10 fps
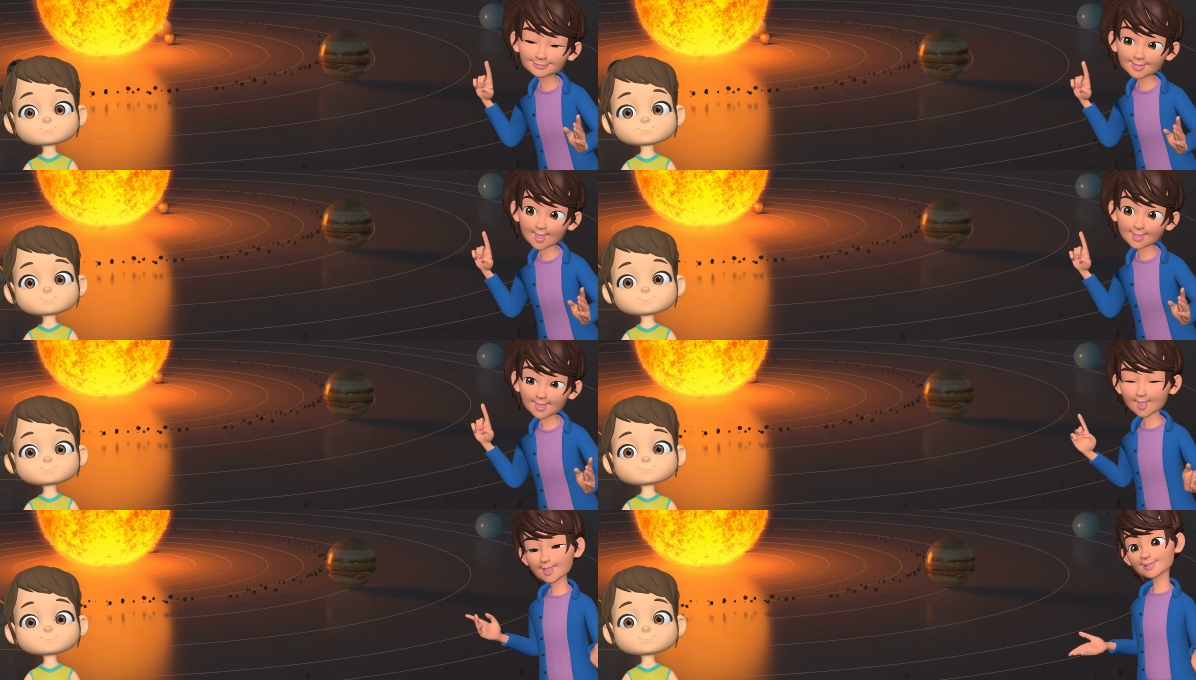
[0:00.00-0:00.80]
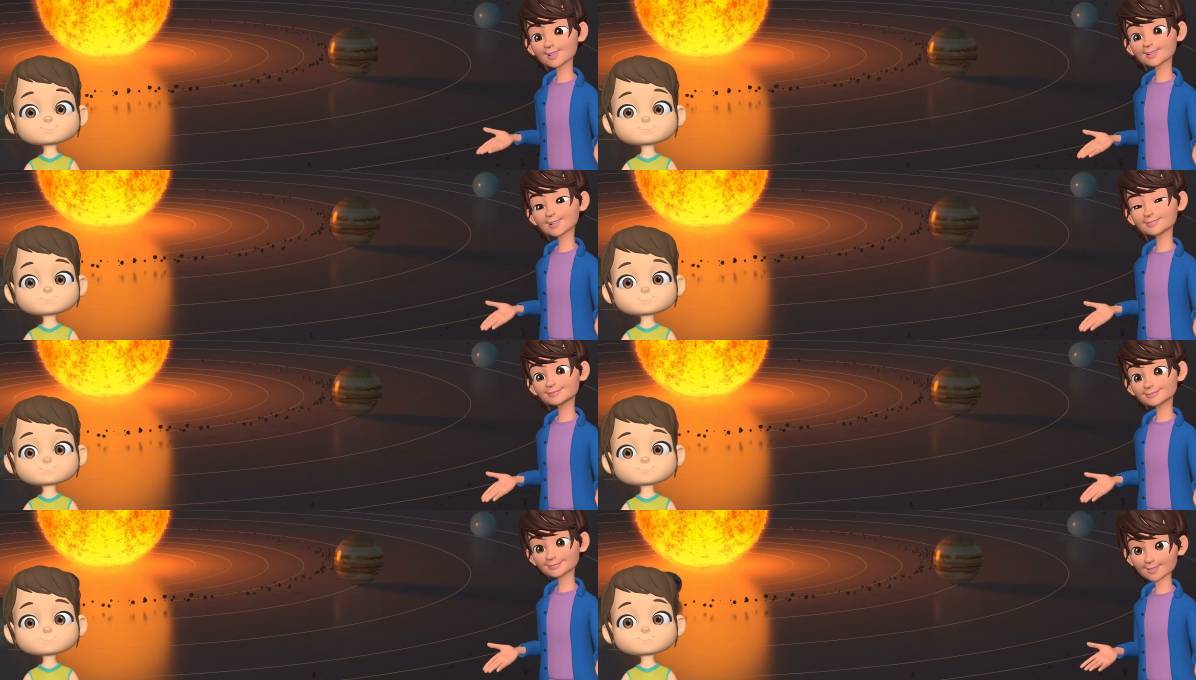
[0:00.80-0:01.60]
Speaker 1: In our solar system,
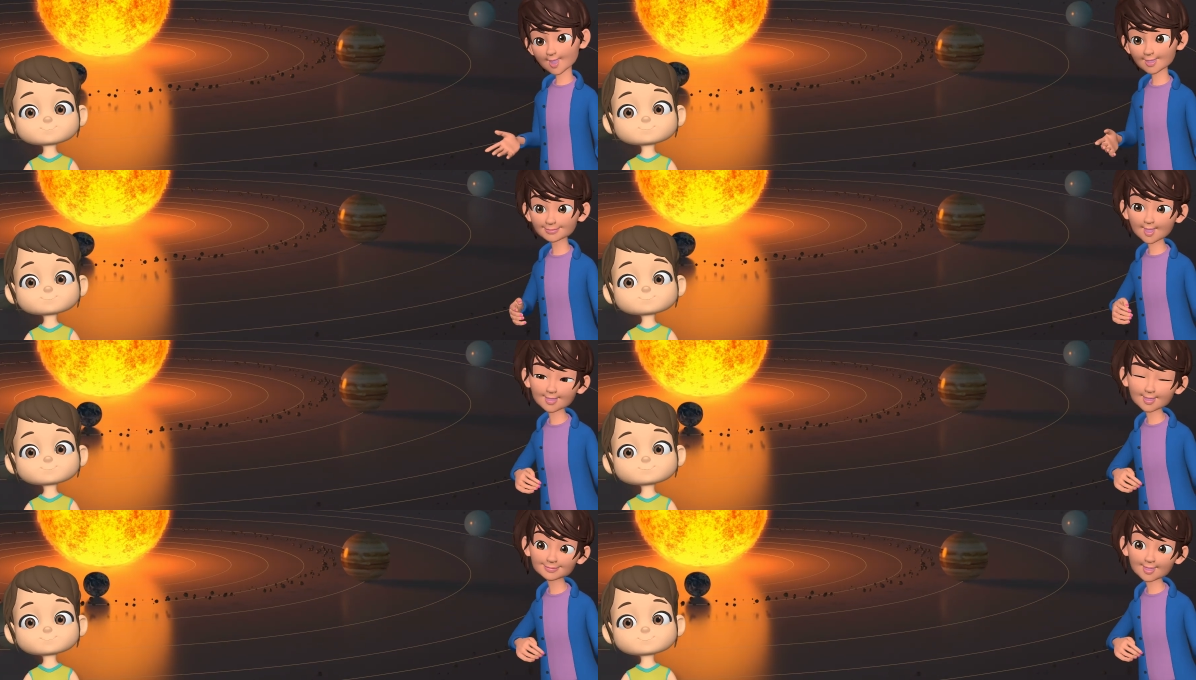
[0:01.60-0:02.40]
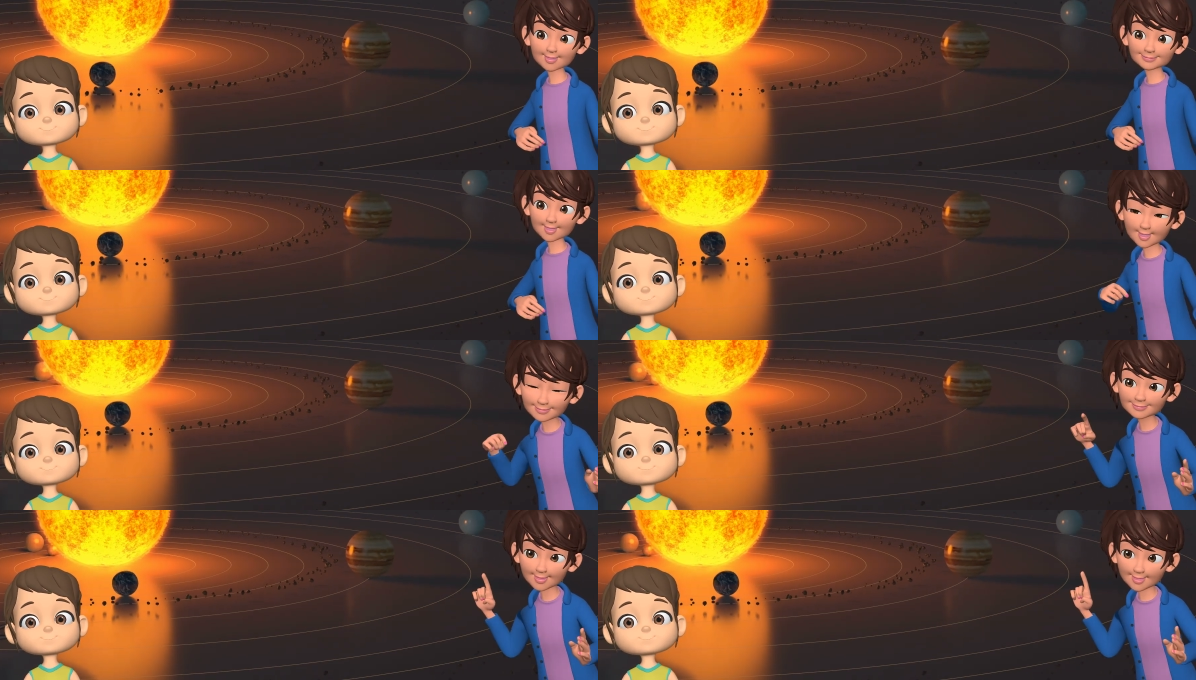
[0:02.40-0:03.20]
we have a family of eight
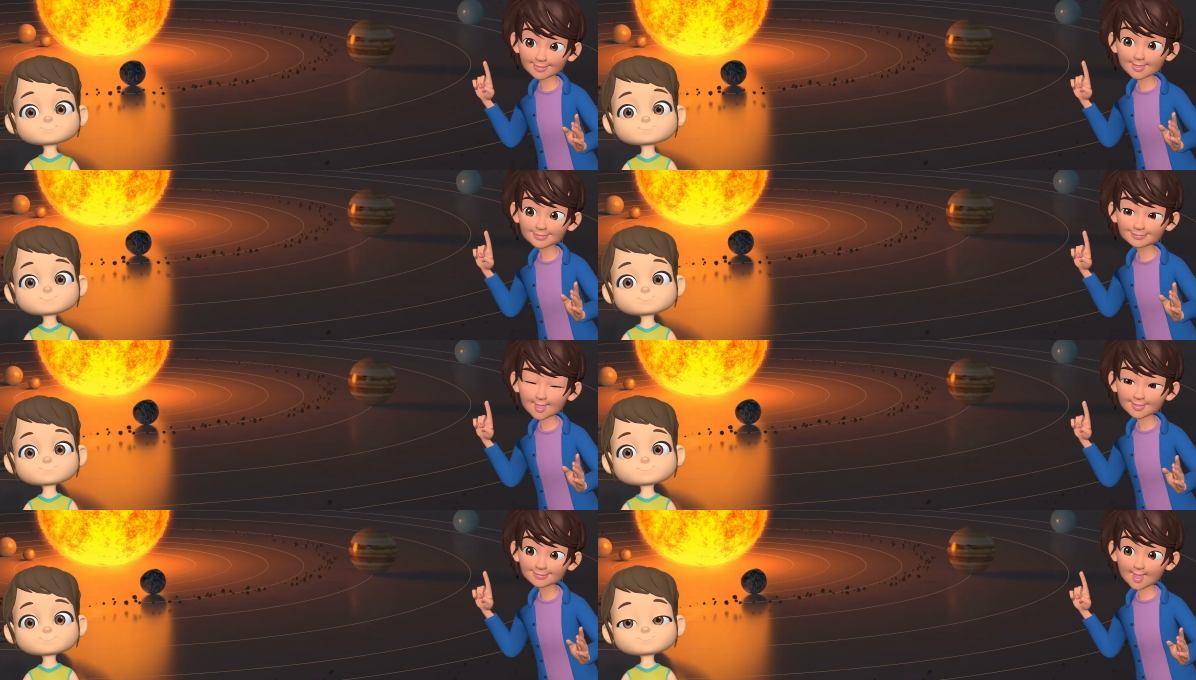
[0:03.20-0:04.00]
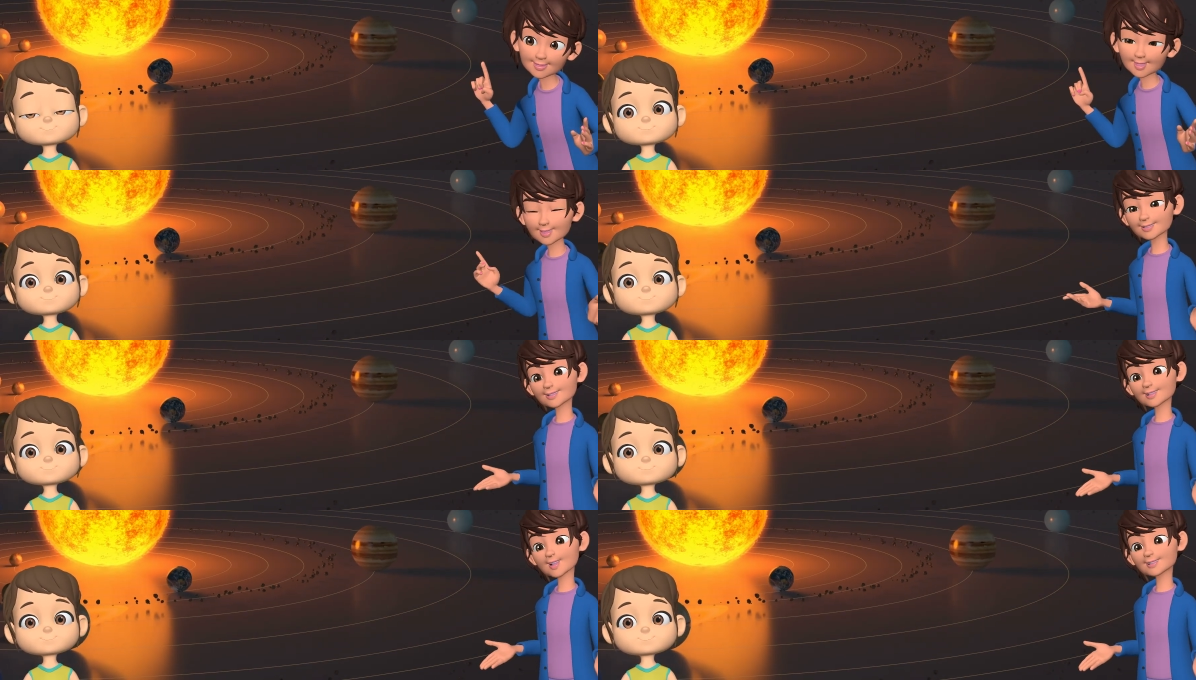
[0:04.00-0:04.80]
unique planets, each orbiting or
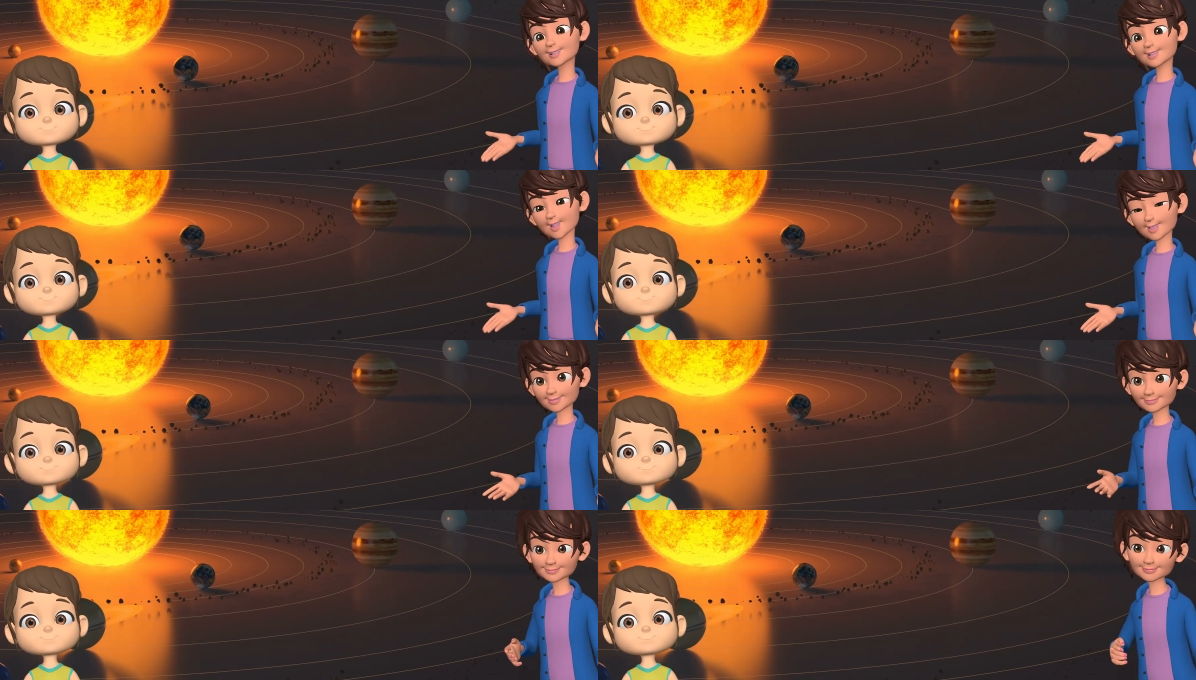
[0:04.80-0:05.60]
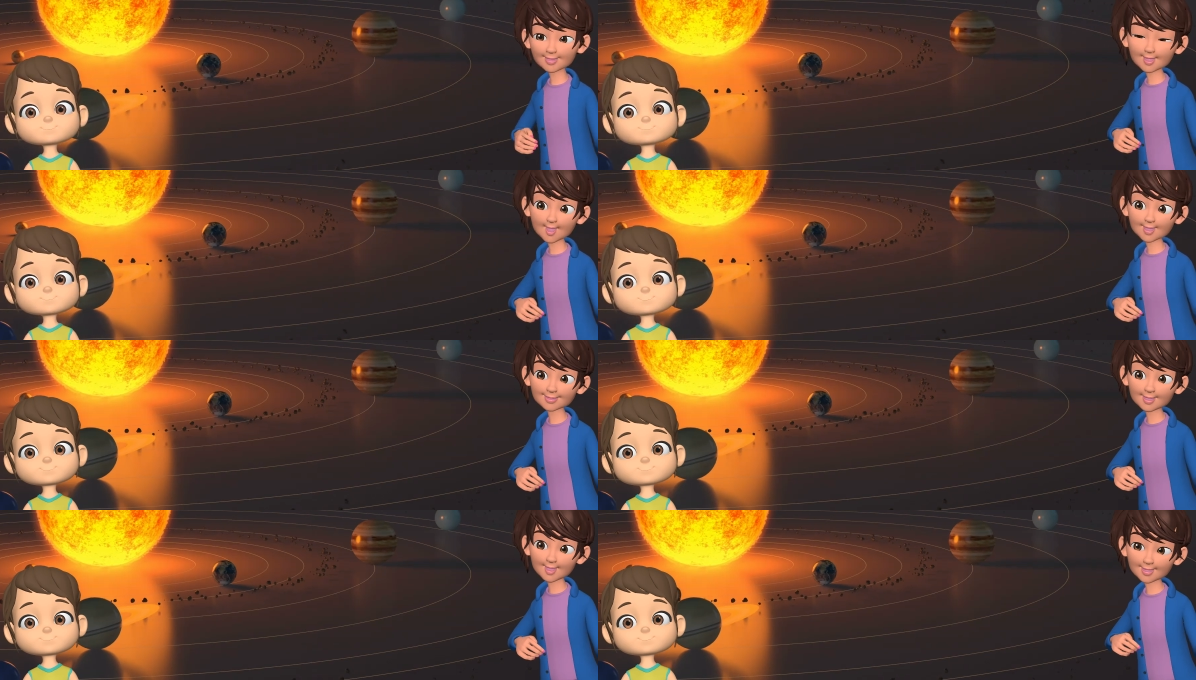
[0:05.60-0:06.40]
traveling around the Sun
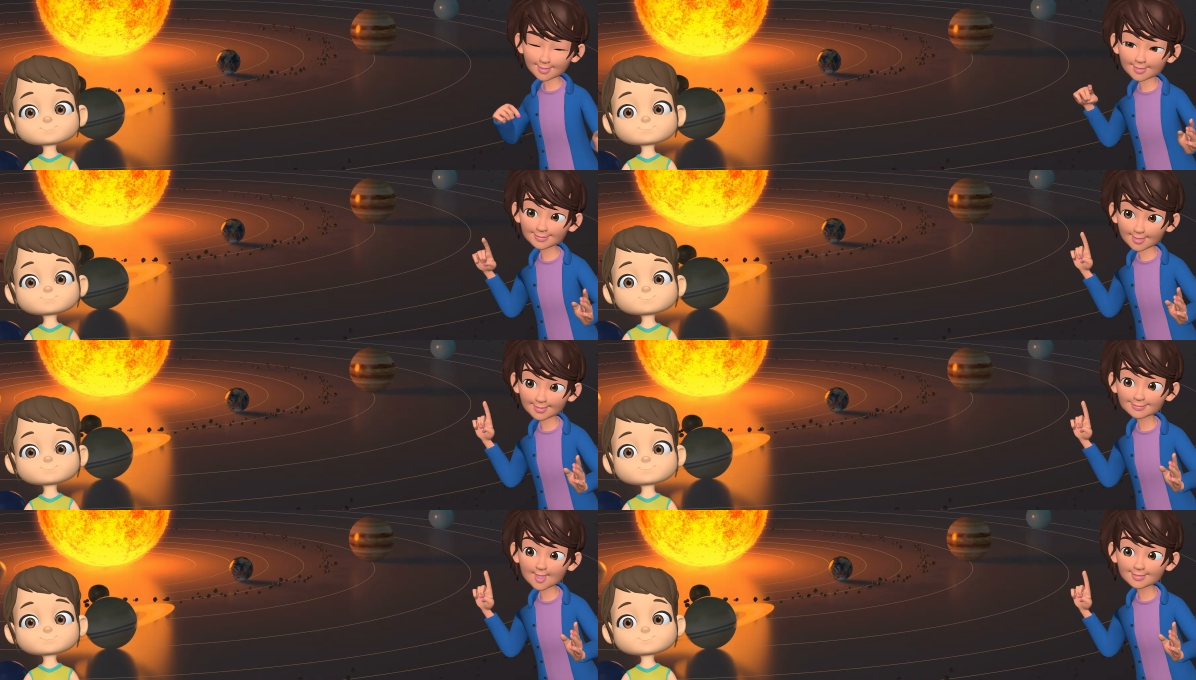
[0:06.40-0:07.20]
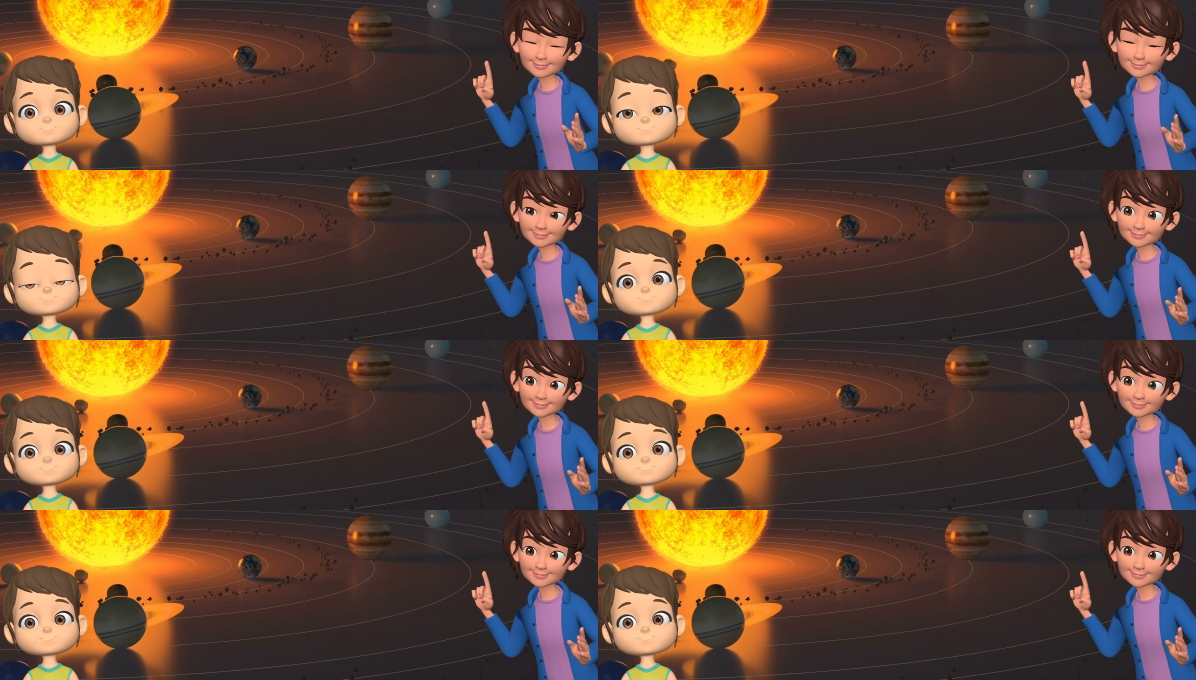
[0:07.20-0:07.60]
in their own special path.